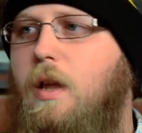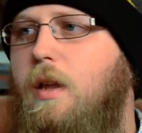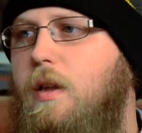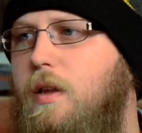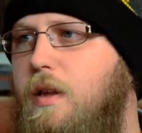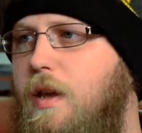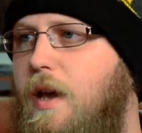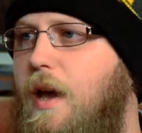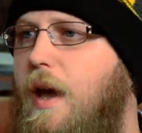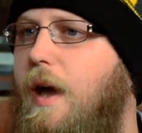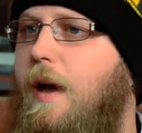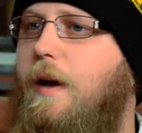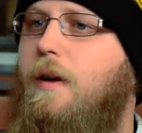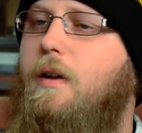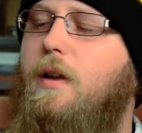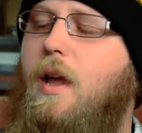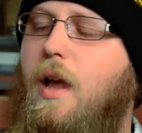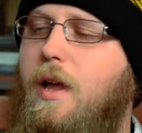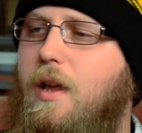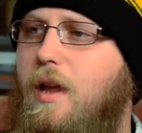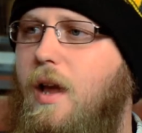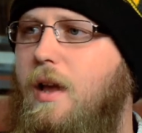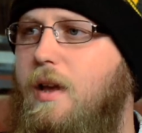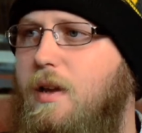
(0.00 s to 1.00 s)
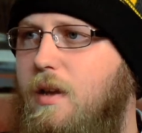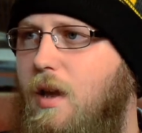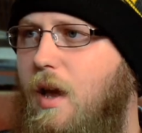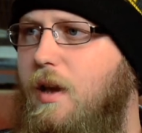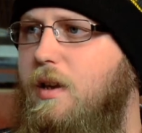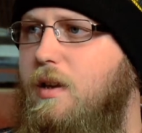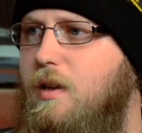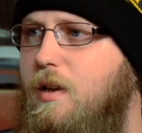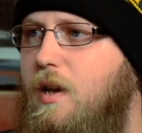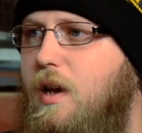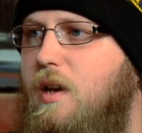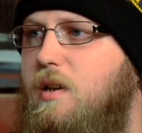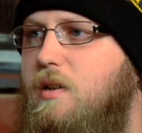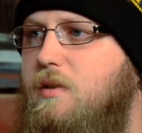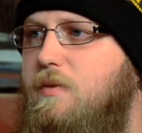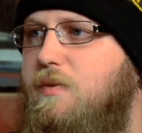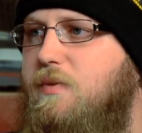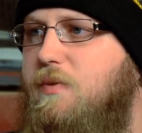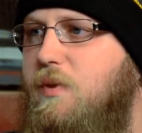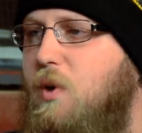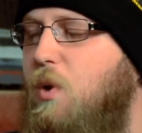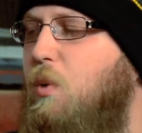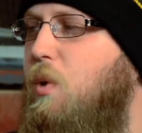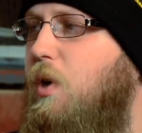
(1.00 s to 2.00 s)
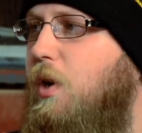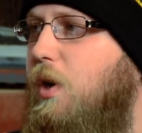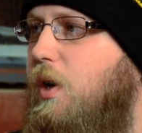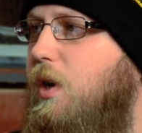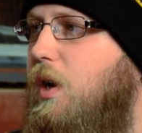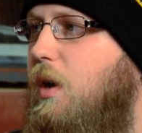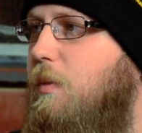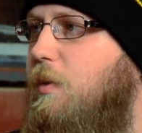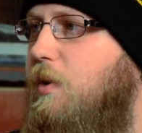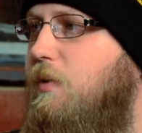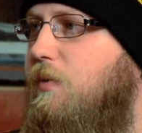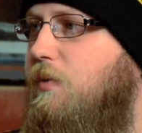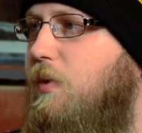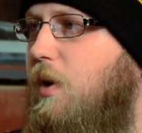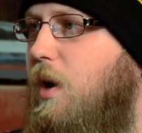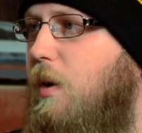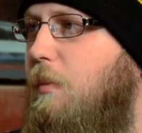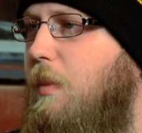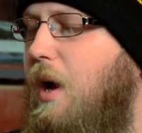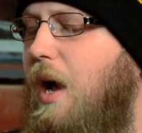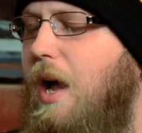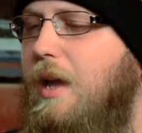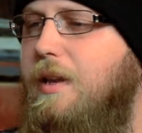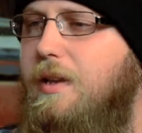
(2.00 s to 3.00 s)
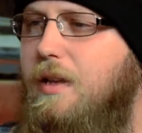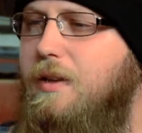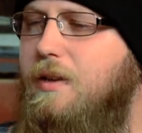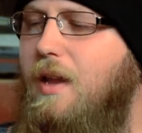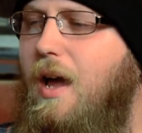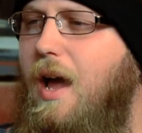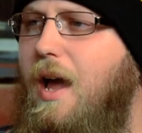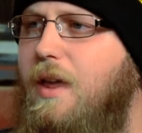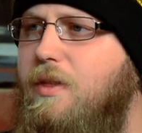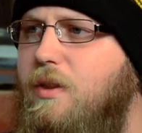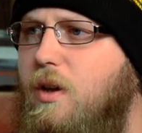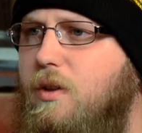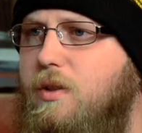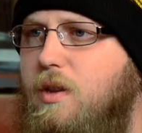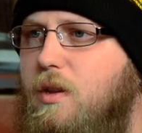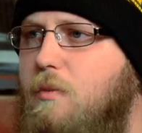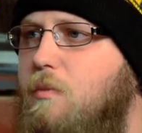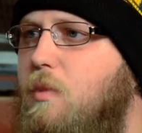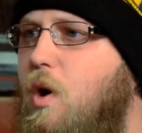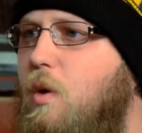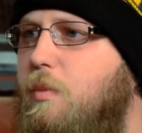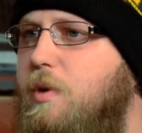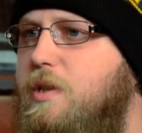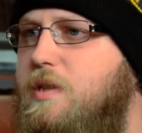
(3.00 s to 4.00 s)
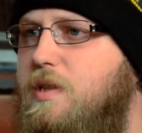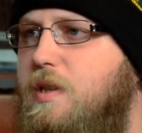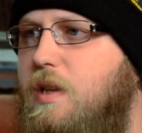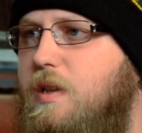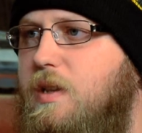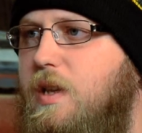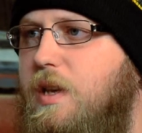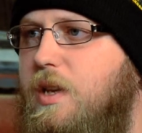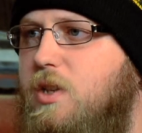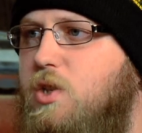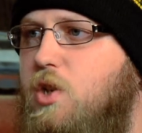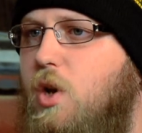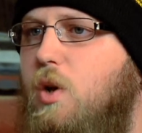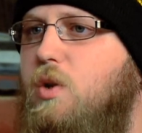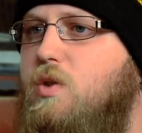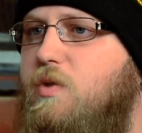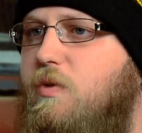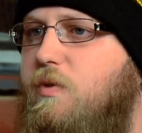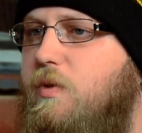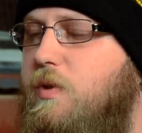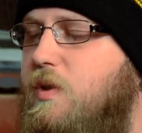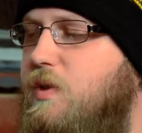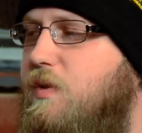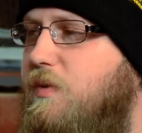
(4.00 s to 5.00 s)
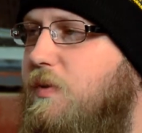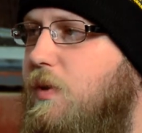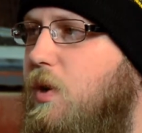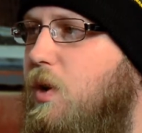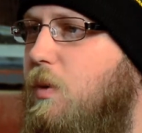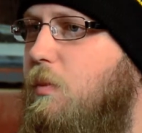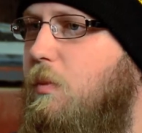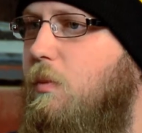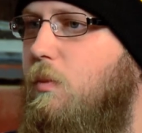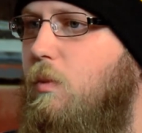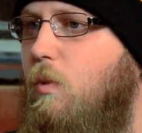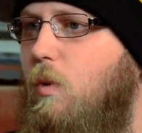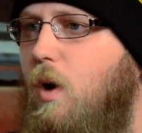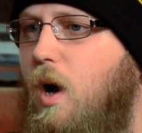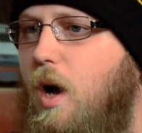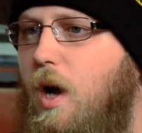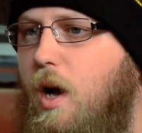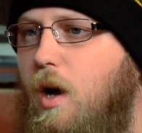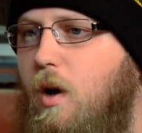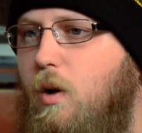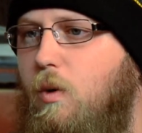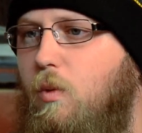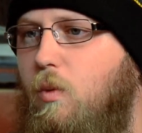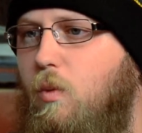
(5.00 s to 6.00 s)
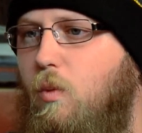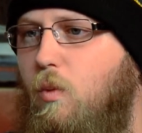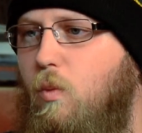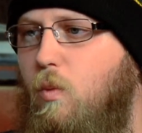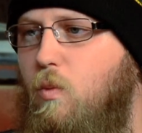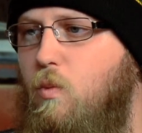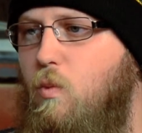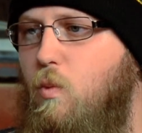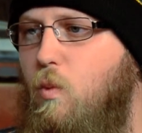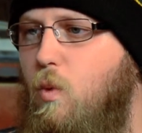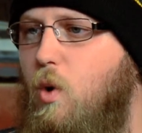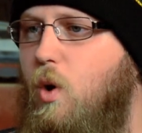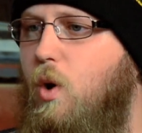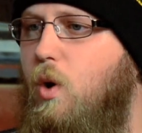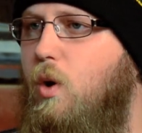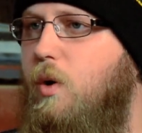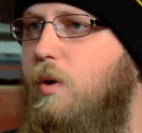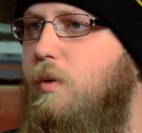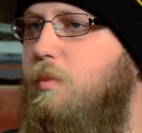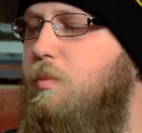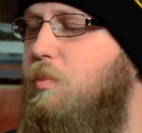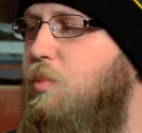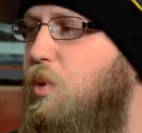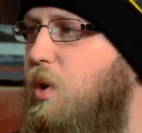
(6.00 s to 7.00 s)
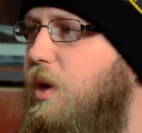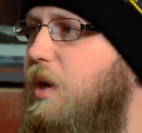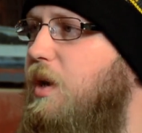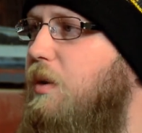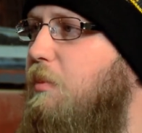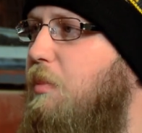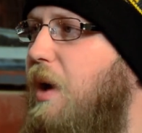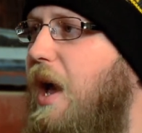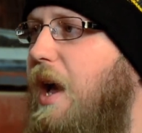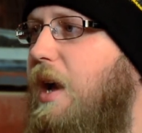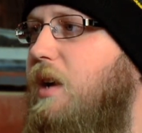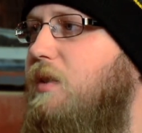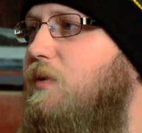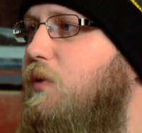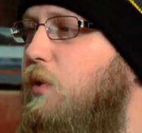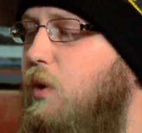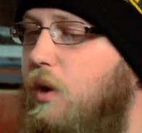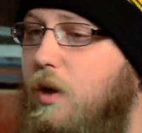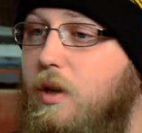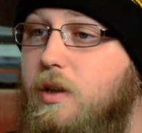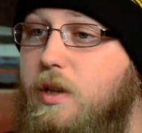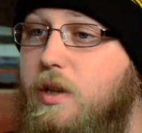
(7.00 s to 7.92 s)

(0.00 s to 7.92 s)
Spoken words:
Yeah, I can kind of feel where you're coming from. I thought the moments that they chose for this film were pretty impactful, at